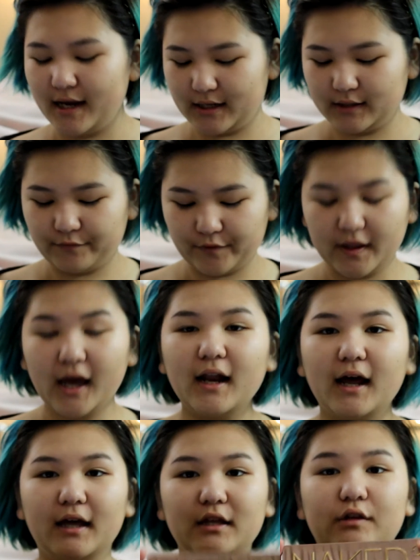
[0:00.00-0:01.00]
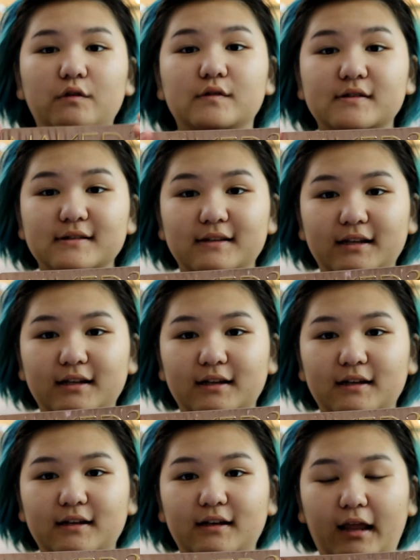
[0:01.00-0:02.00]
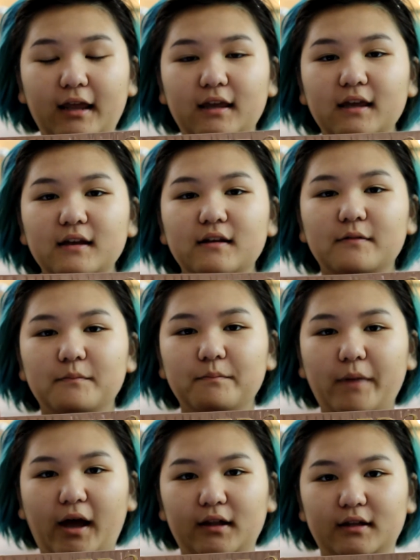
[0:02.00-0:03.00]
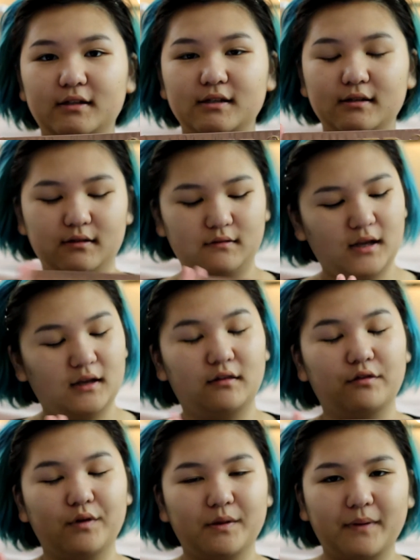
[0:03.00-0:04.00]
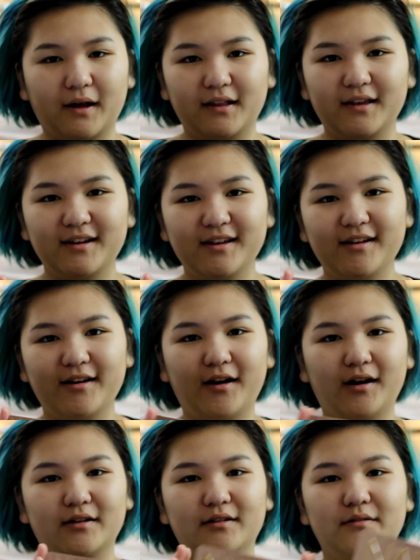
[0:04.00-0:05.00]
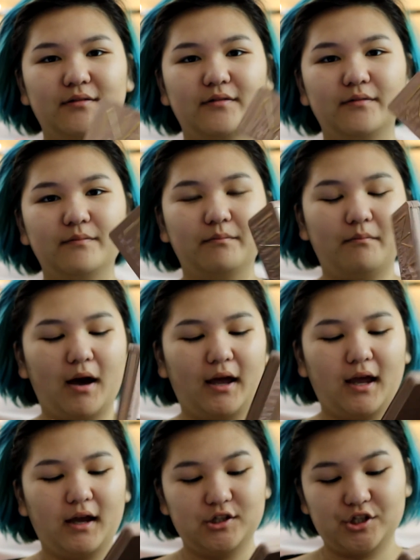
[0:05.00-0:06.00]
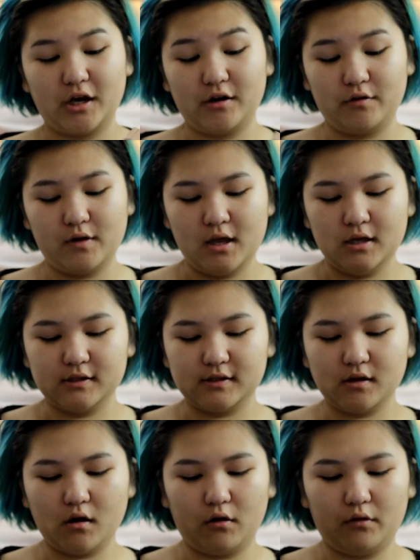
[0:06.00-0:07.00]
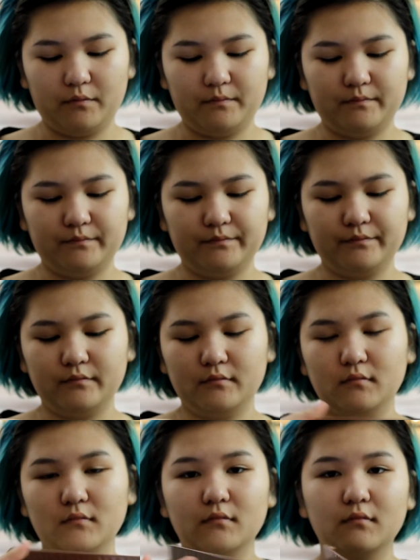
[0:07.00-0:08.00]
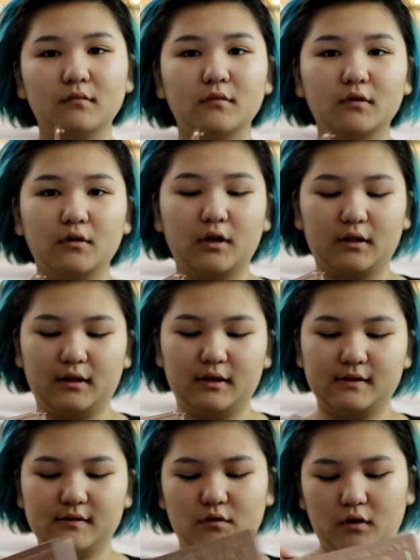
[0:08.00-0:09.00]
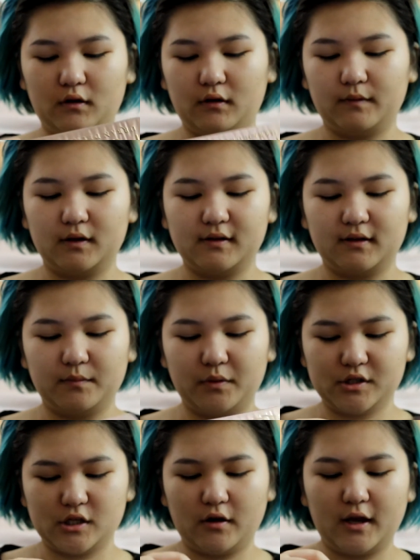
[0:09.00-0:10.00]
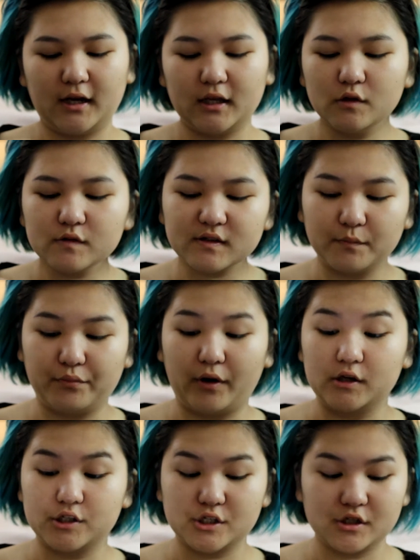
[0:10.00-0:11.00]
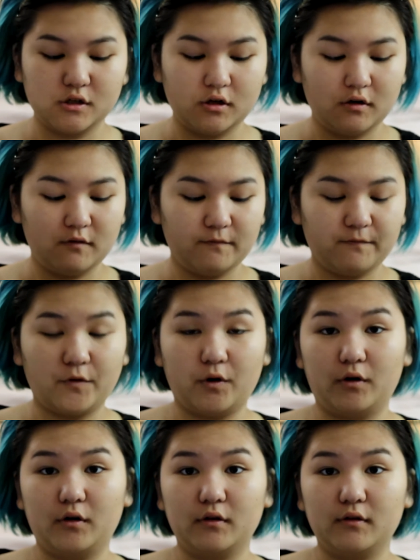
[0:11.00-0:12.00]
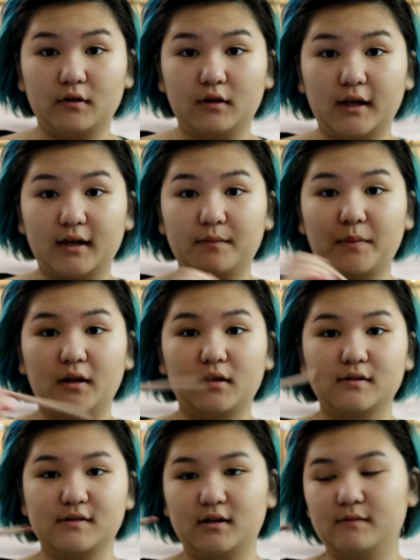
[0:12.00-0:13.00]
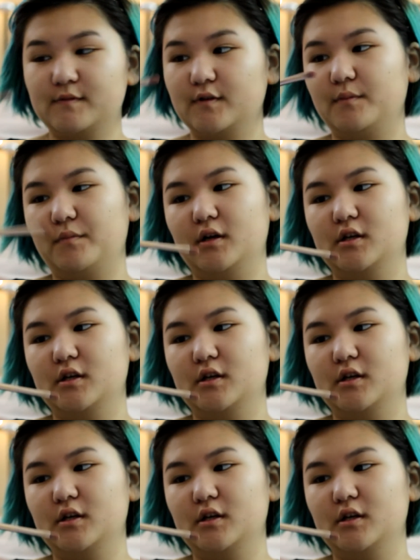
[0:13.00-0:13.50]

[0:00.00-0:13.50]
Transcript: And for that, I use the Naked palette, Naked 3 palette, on my eyeshadow. So, look at this. Hold on, I'm gonna take the brush out. And I use the brush for the Naked palette because it comes with a